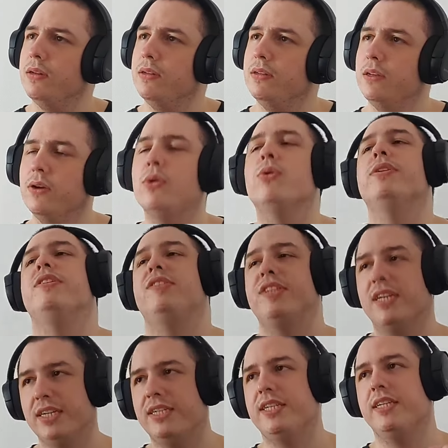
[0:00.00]
quite oh, this a
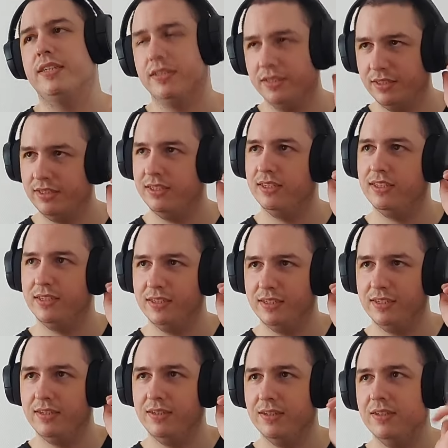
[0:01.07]
guy, story yeah. behind this
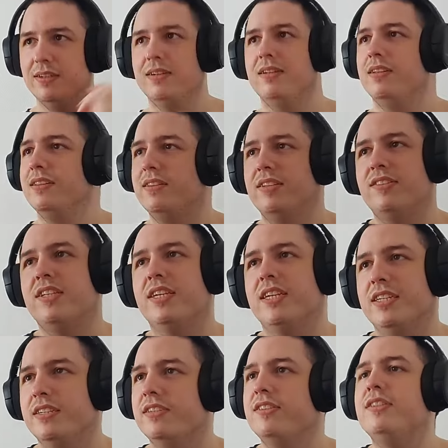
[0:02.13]
place. This
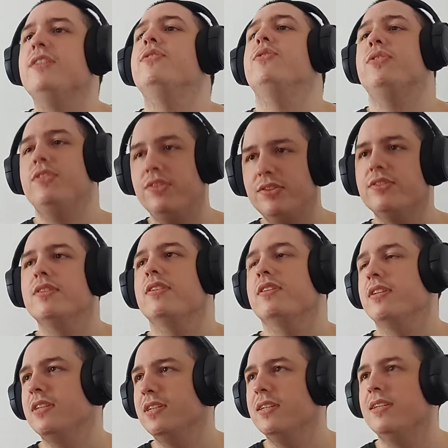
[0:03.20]
guy, Sethos. I'll
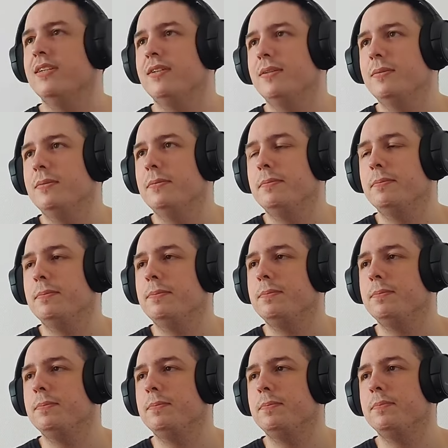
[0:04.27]
explore this place with
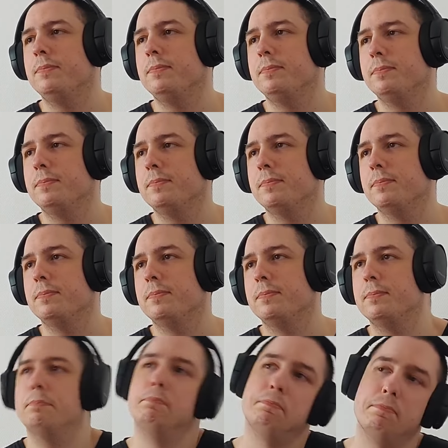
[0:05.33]
you to the end.
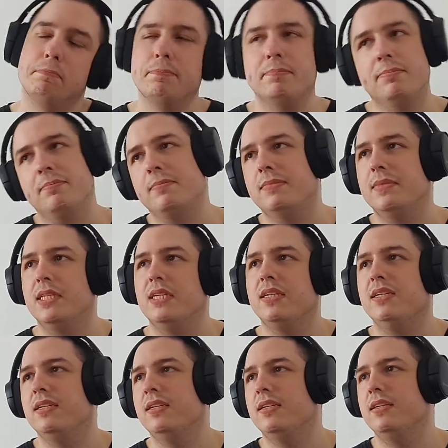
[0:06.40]
Let's never stop hoping
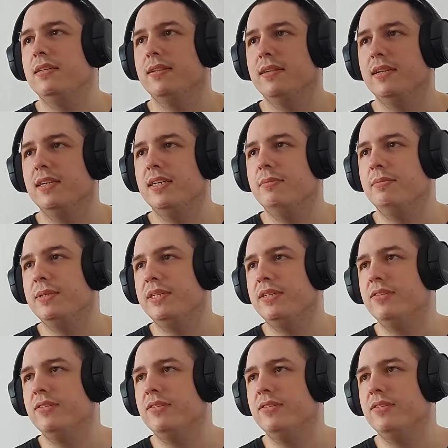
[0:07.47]
for victory. I mean...